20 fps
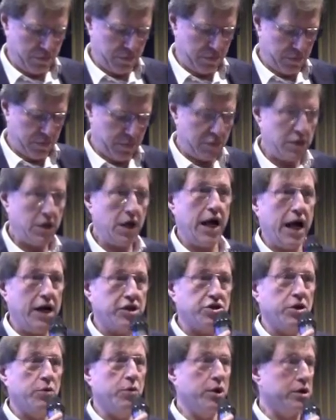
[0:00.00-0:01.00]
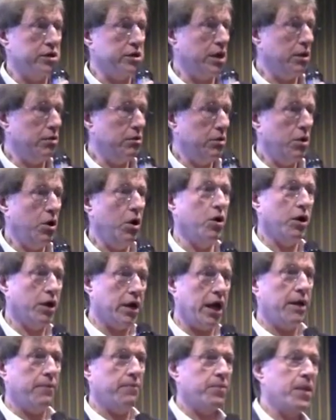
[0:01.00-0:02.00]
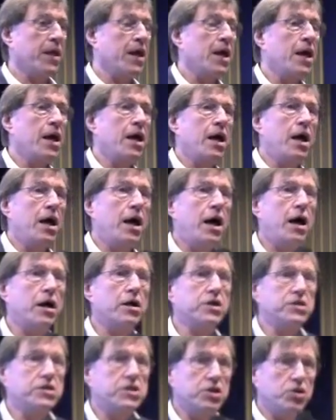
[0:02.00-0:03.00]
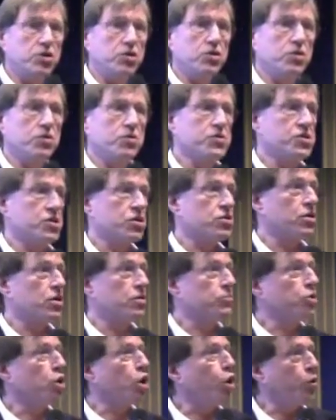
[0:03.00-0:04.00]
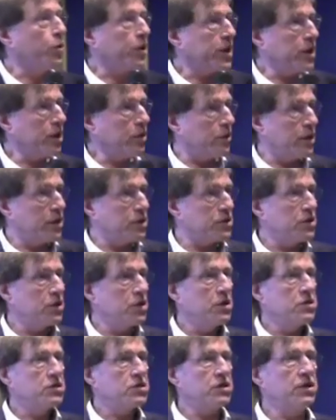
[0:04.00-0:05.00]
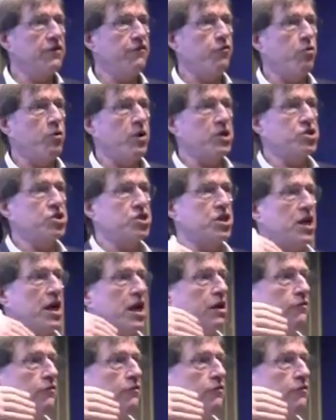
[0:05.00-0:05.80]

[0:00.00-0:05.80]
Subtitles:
Yes. It actually works, huh? Oh, okay. I'll continue to use the term coherent to differentiate